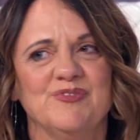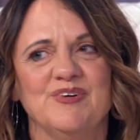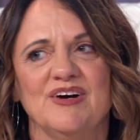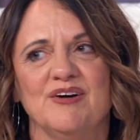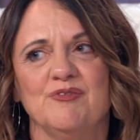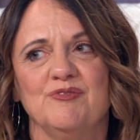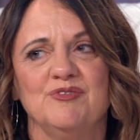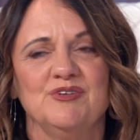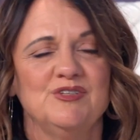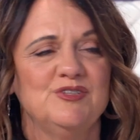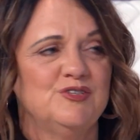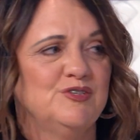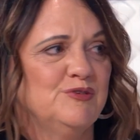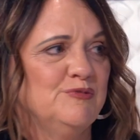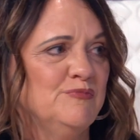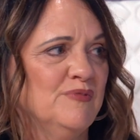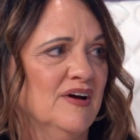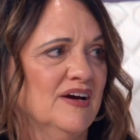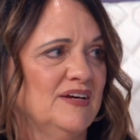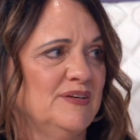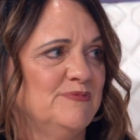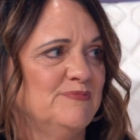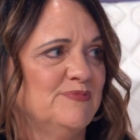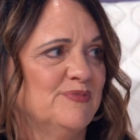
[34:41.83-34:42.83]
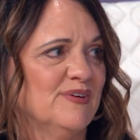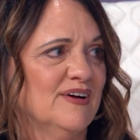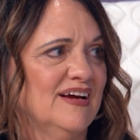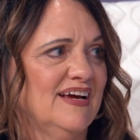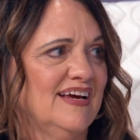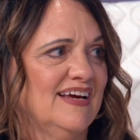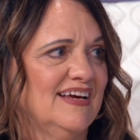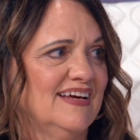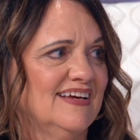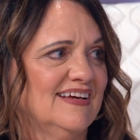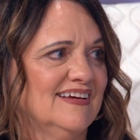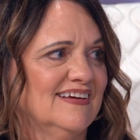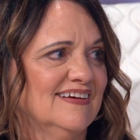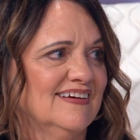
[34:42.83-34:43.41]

Well, would you mind praying?